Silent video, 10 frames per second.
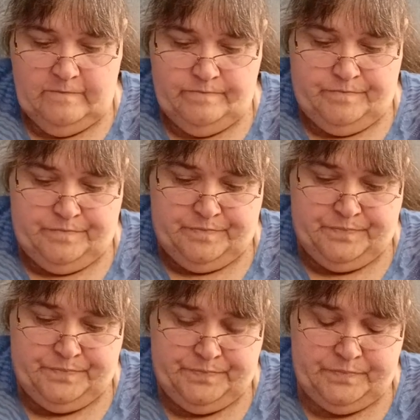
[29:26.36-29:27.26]

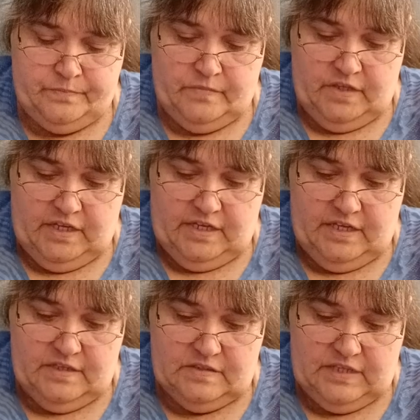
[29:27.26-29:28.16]
It
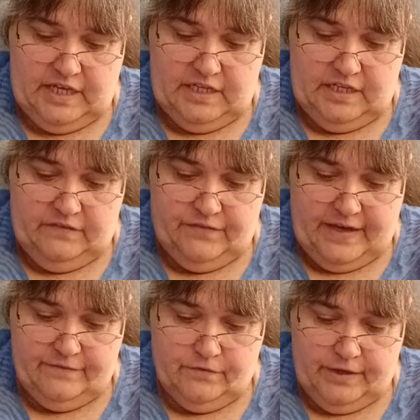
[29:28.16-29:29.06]
is
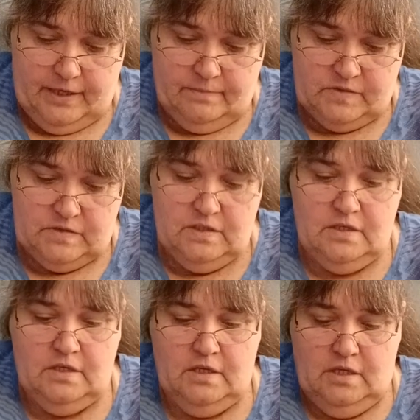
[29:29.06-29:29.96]
85 grams.
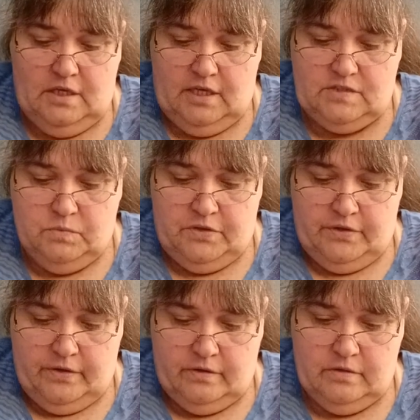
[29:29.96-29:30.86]
It's one of
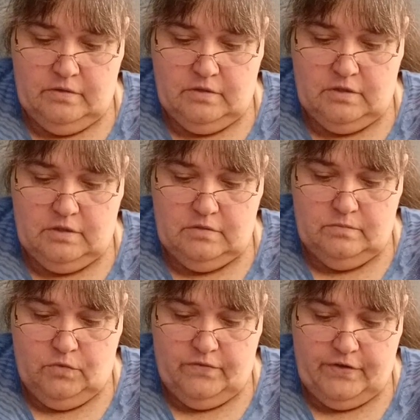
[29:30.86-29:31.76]
their
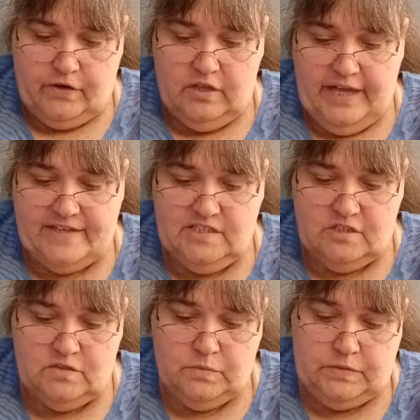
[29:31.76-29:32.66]
more of their
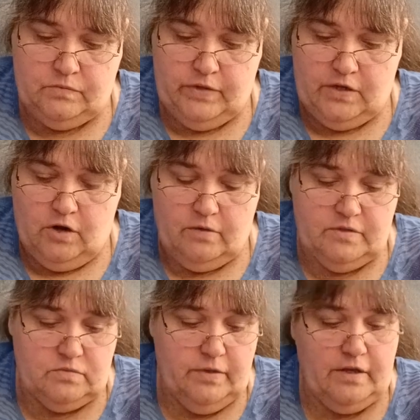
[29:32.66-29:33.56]
classics, is when Red Heart
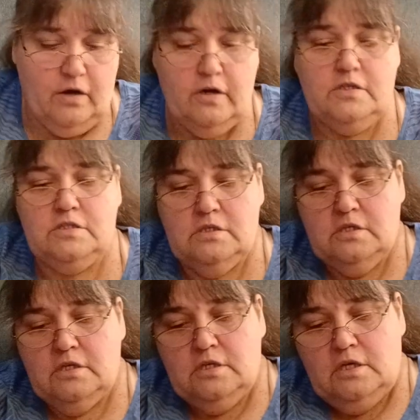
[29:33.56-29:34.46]
was Red Heart.
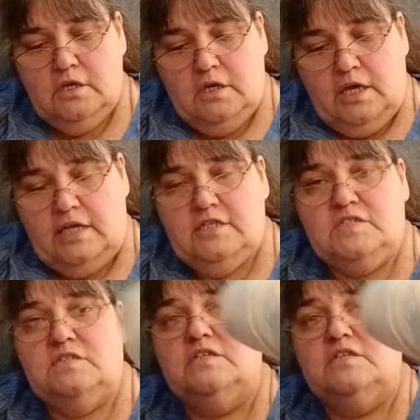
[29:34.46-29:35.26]
And this is the